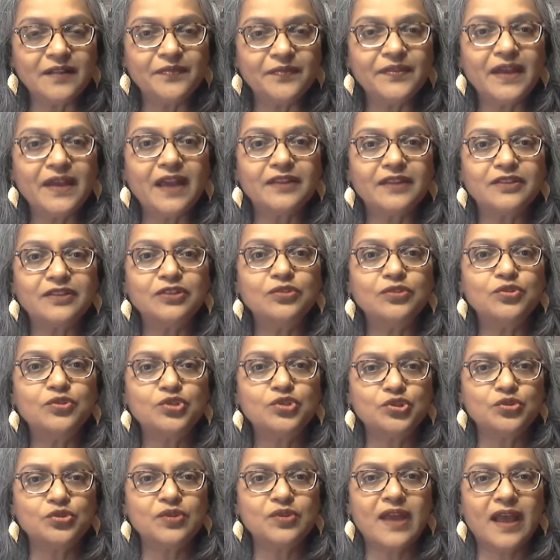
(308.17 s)
that you
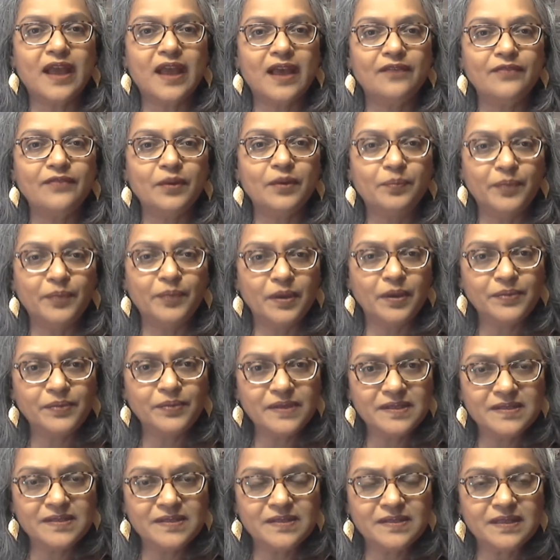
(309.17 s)
should have a
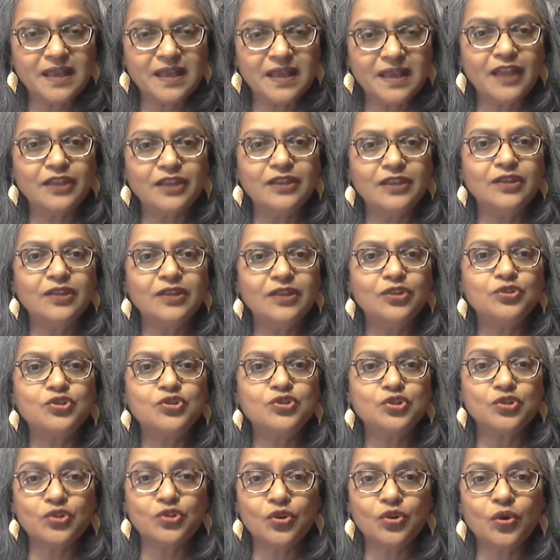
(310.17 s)
purpose and you
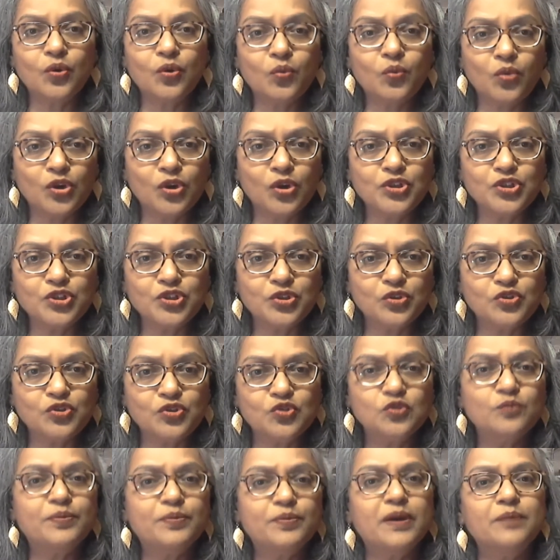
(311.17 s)
should know what your
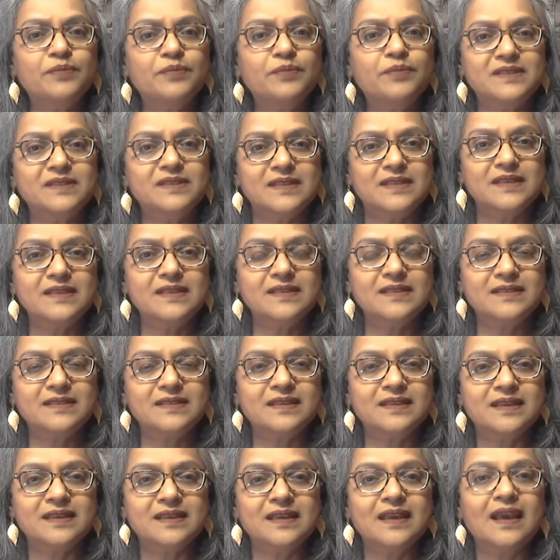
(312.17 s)
true purpose
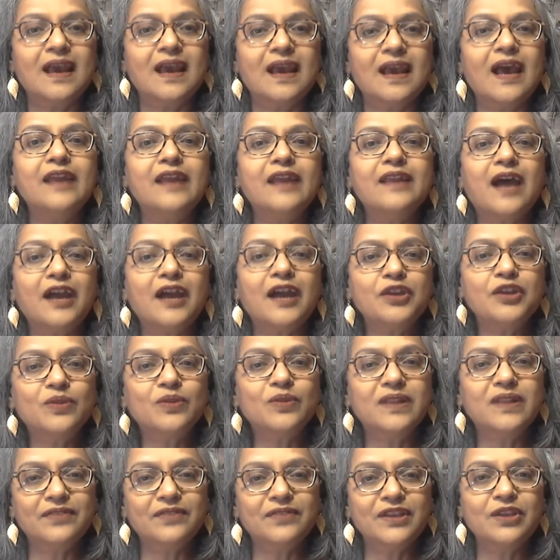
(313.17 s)
is and are you
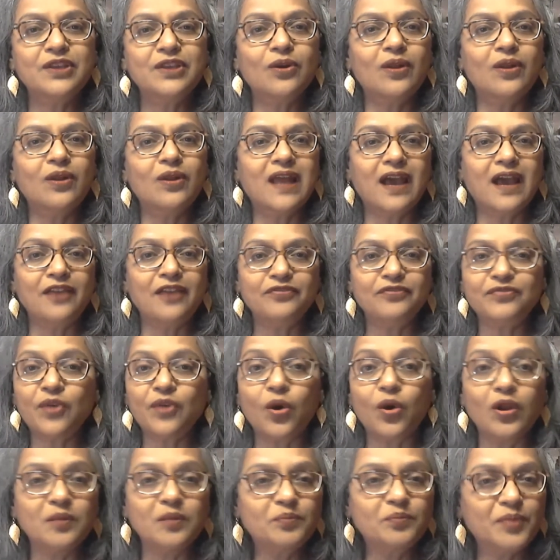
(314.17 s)
living your life
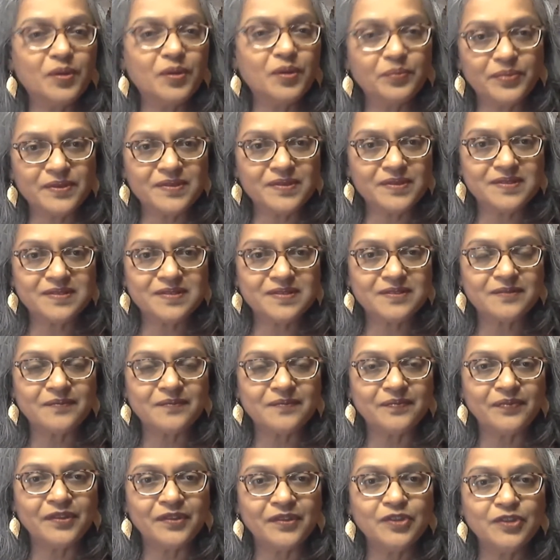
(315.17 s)
on purpose
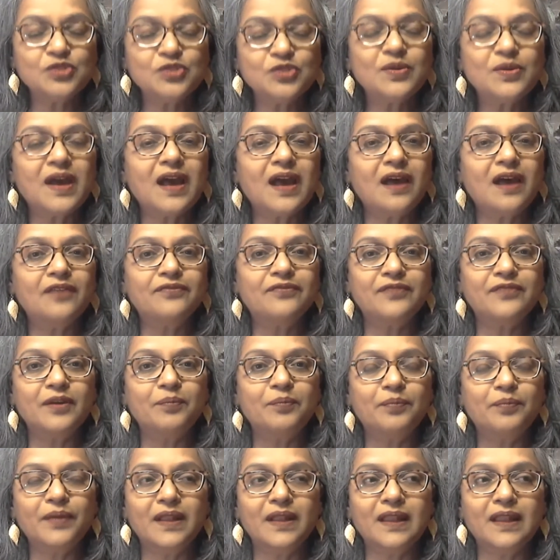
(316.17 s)
do you have a,